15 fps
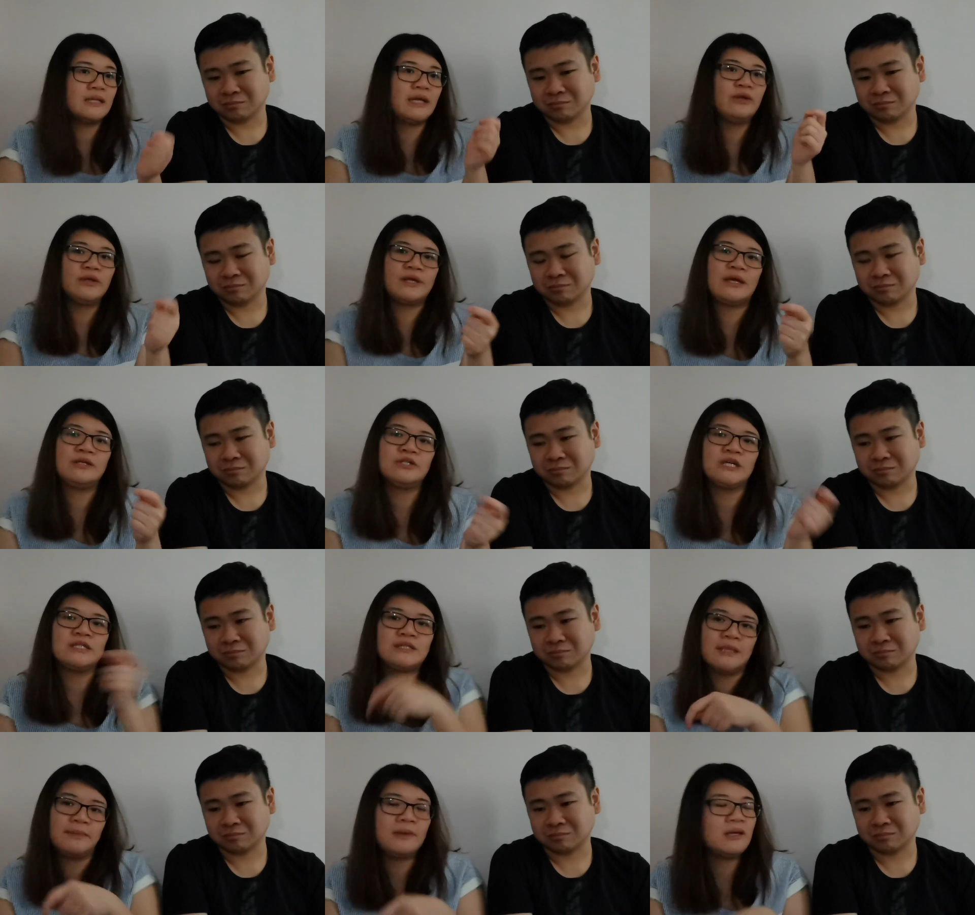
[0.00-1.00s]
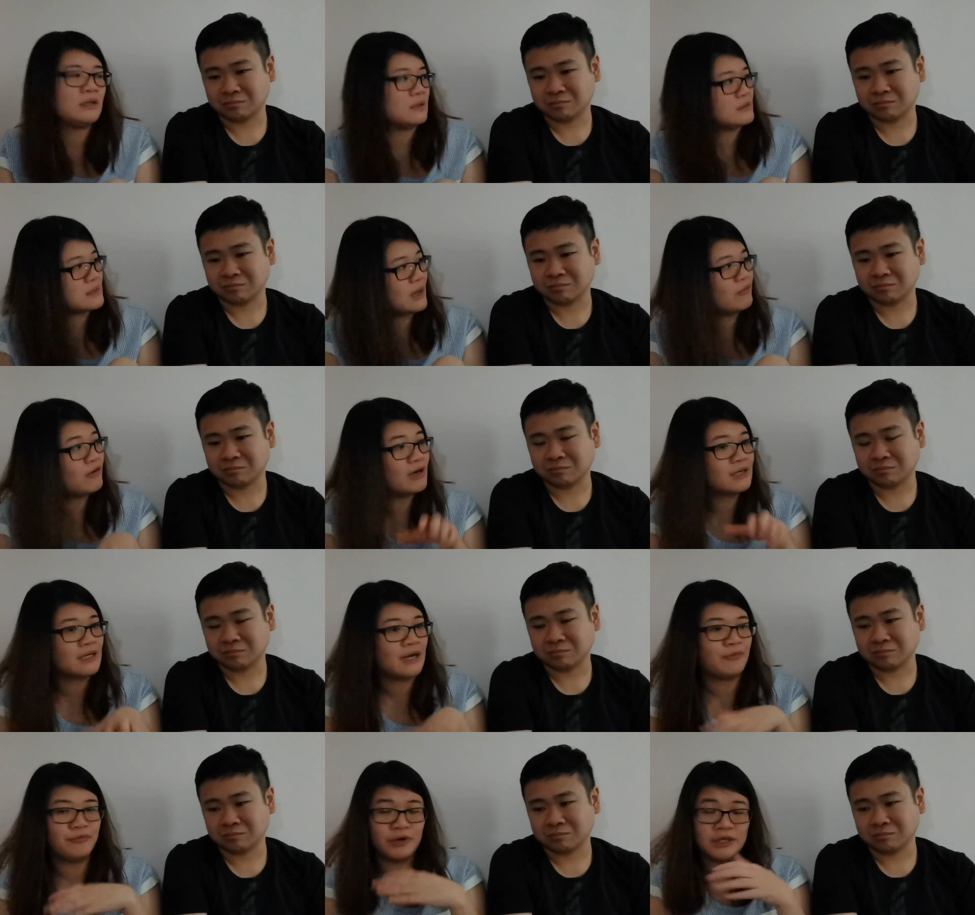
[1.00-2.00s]
Speaker 1: Then you can just dump it inside rather
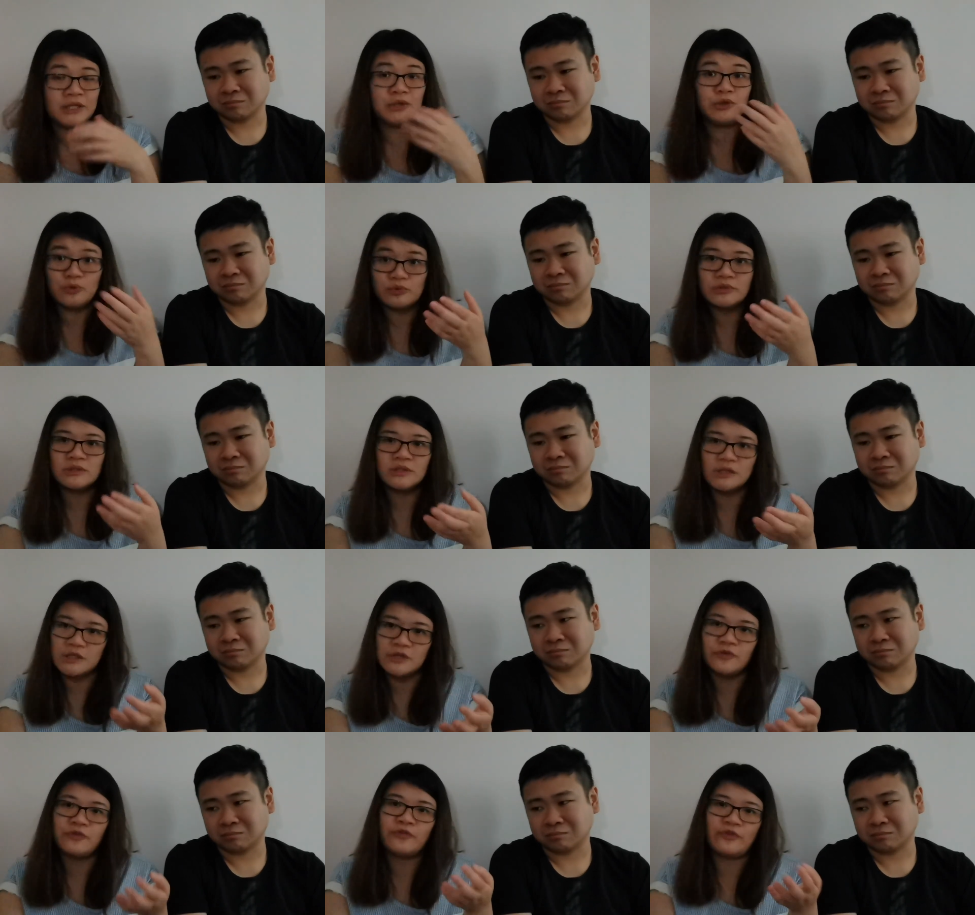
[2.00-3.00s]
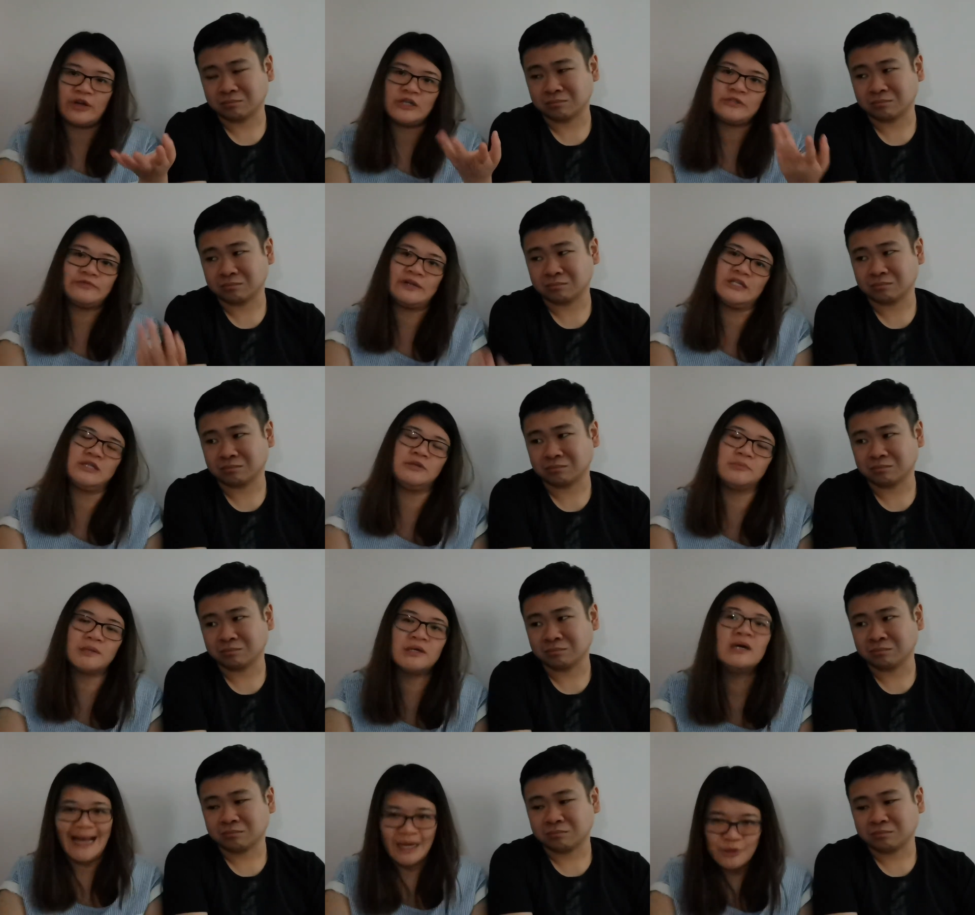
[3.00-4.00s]
than really use a fresh
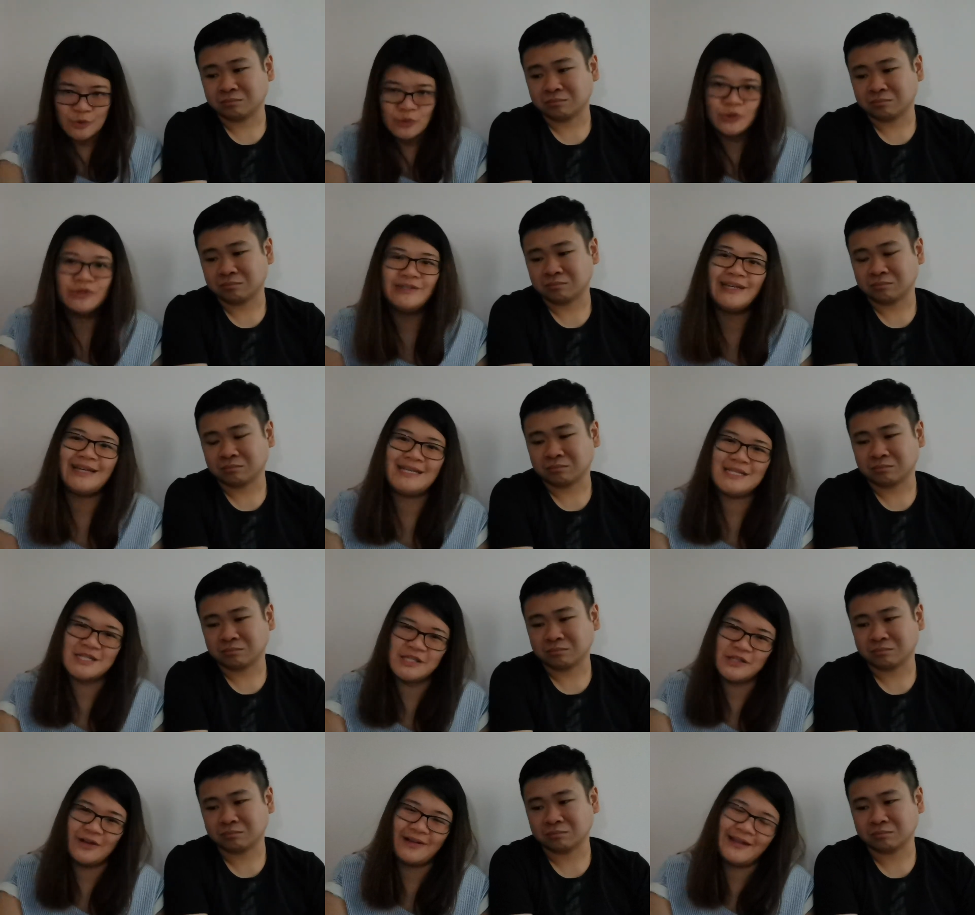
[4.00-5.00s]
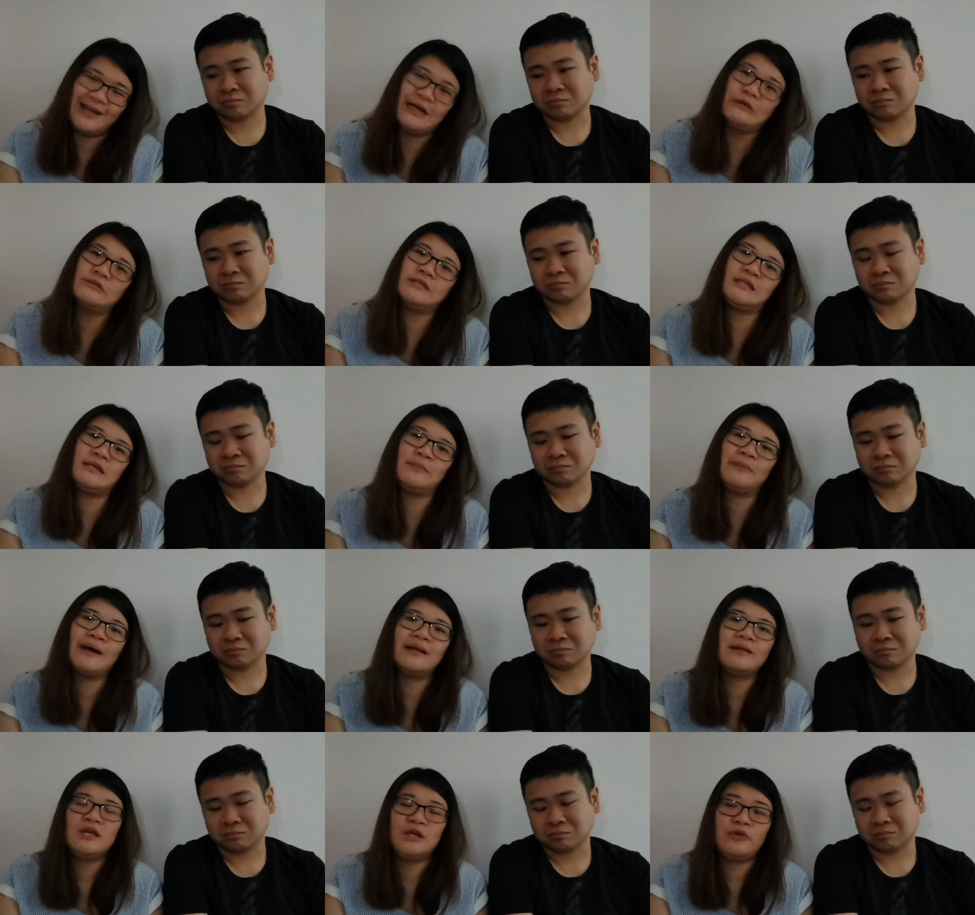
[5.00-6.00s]
vegetable. I do know that it's not healthy,
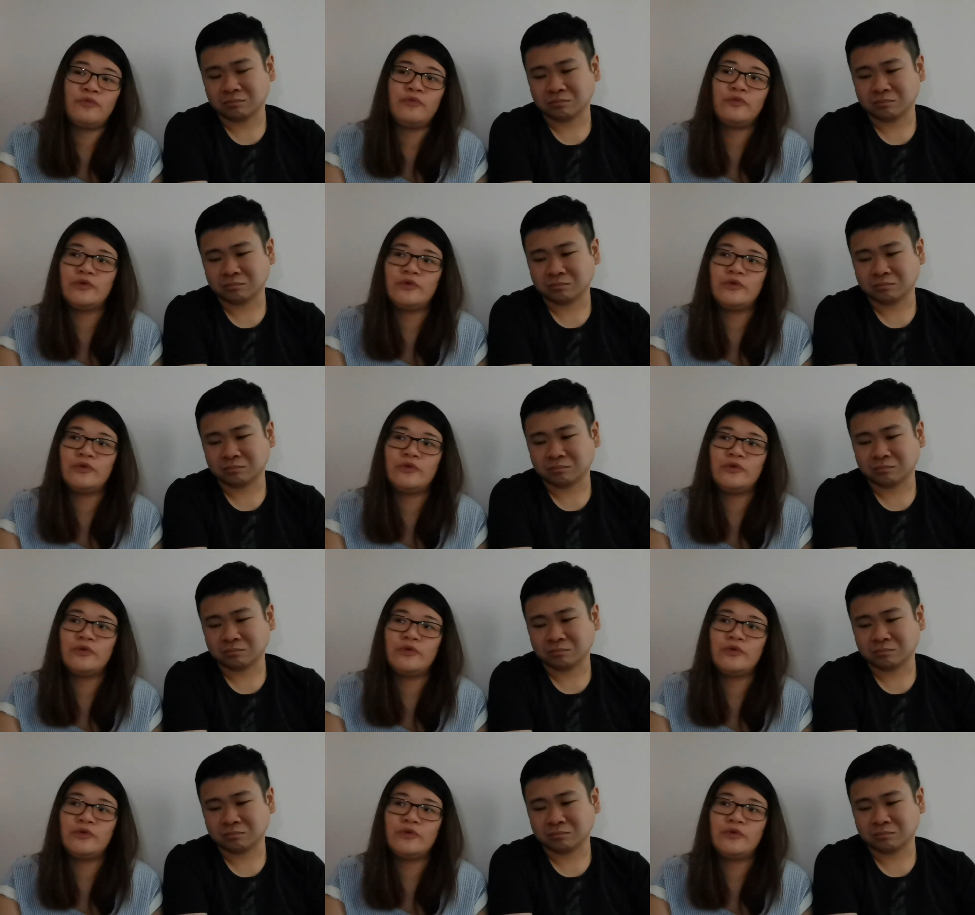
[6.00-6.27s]
but if